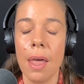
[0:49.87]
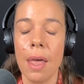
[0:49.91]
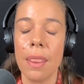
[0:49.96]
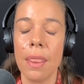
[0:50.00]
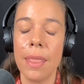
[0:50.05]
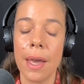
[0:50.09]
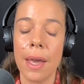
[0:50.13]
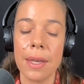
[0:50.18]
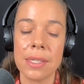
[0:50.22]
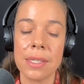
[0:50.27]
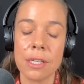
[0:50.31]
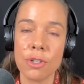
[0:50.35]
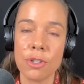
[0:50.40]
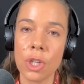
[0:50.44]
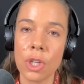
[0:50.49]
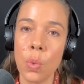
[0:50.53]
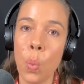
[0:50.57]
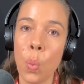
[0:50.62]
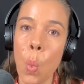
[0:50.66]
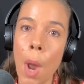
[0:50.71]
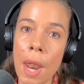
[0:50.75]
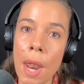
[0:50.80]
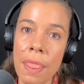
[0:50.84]
that essentially
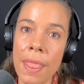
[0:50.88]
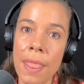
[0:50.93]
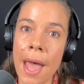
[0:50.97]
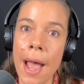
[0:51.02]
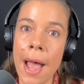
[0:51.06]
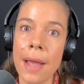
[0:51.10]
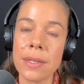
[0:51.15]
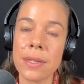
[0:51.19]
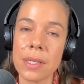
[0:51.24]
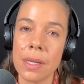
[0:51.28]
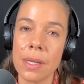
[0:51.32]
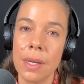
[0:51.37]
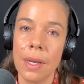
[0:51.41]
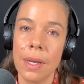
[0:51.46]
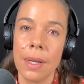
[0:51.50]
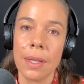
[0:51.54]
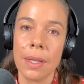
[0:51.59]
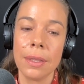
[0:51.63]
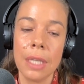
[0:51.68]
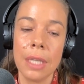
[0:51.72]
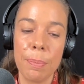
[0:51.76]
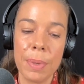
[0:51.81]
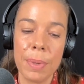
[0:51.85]
when that
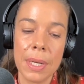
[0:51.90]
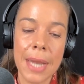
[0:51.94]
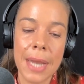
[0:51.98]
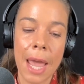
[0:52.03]
lipid